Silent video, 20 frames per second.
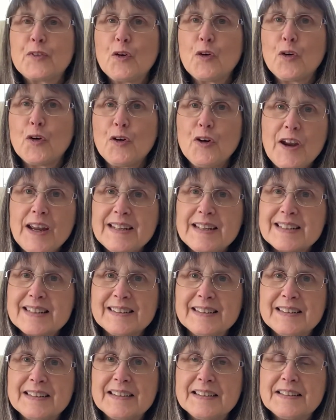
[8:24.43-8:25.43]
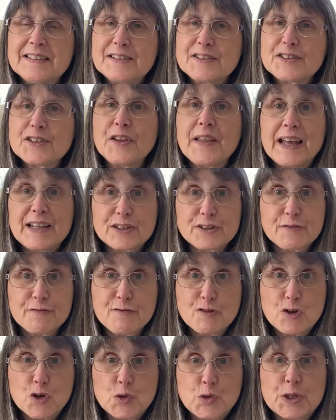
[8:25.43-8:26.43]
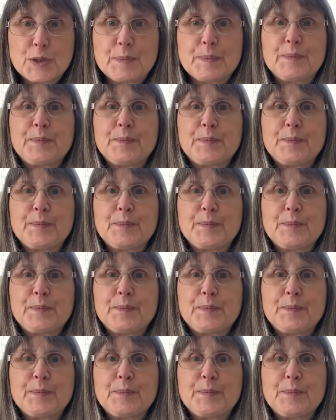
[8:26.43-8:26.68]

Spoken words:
right. So that's fruit.